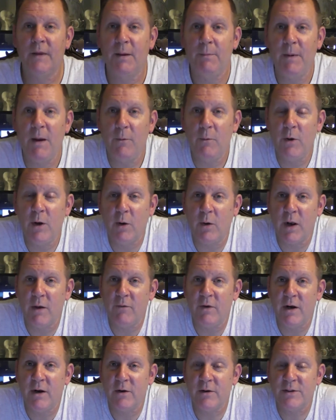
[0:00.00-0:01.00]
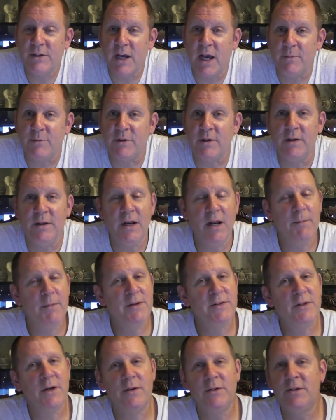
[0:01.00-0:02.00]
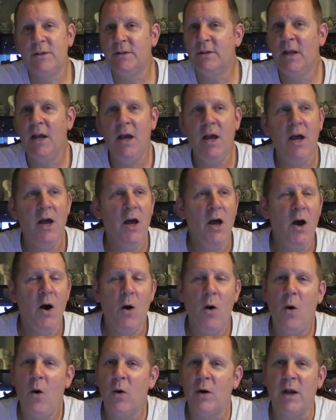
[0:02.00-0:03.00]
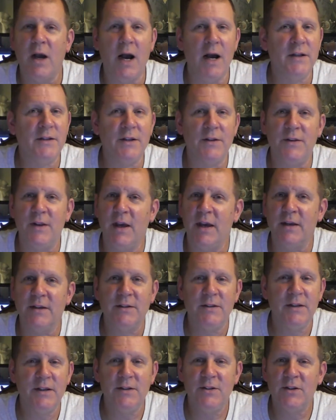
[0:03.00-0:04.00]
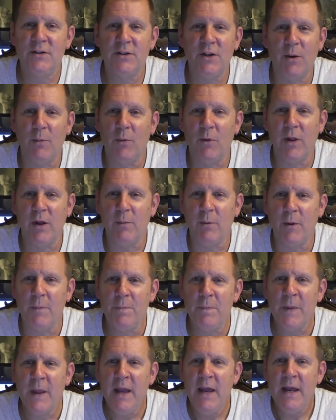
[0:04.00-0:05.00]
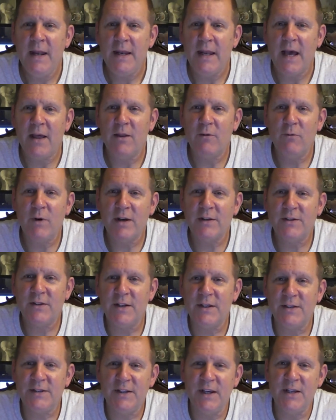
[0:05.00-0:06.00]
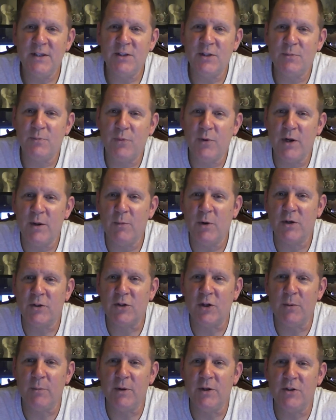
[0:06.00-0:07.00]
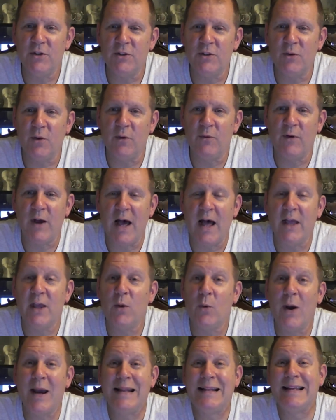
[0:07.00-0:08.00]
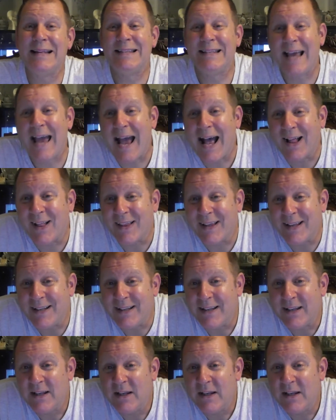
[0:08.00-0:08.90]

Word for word: Maybe we don't have an interception. You know what I mean? So it's just all kinds of things. It's just unbelievable. Now, the rest of the season is pretty much going to be just to evaluate the talent